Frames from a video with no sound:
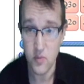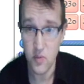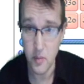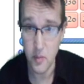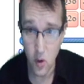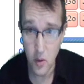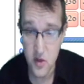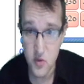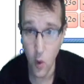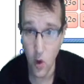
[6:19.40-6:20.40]

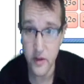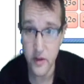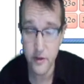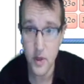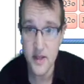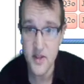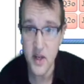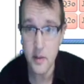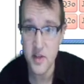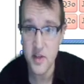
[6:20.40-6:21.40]
almost one in three
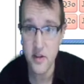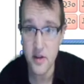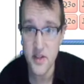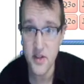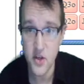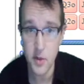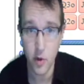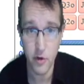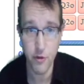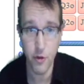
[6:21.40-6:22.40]
times,
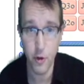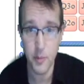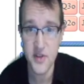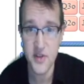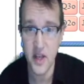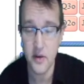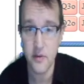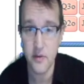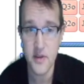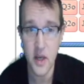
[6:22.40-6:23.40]
32.4%
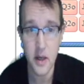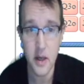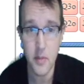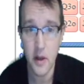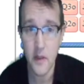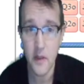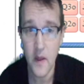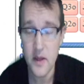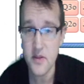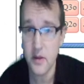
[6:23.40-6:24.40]
of the time.
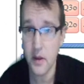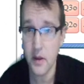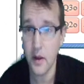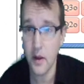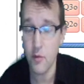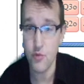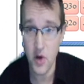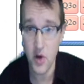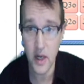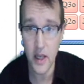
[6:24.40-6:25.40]
That's a
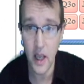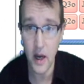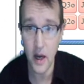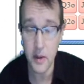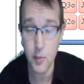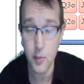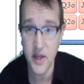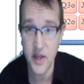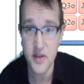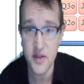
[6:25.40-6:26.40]
really high
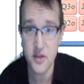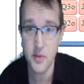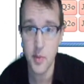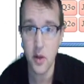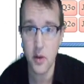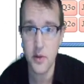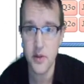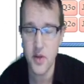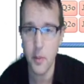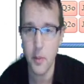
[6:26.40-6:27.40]
percentage to be
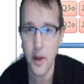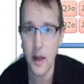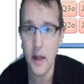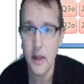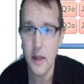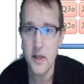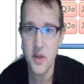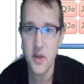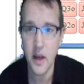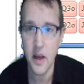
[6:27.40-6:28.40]
holding top pair.
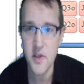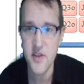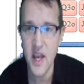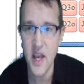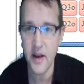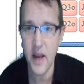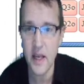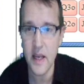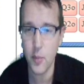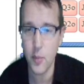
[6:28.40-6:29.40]
He's going to have a set
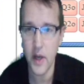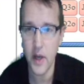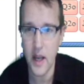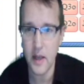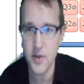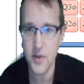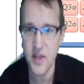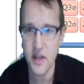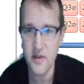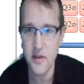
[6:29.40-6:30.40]

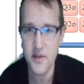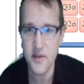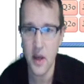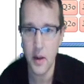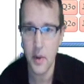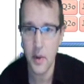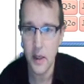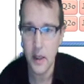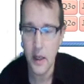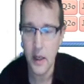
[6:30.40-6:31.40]
8.8% of the time.
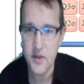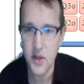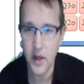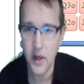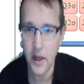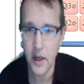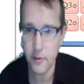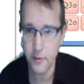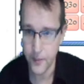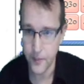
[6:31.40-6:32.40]
He's going to
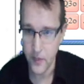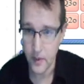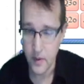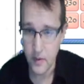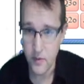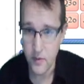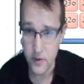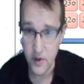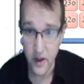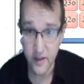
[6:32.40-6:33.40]
have
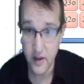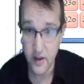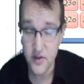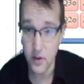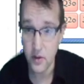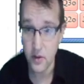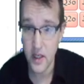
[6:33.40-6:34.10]
nothing at all,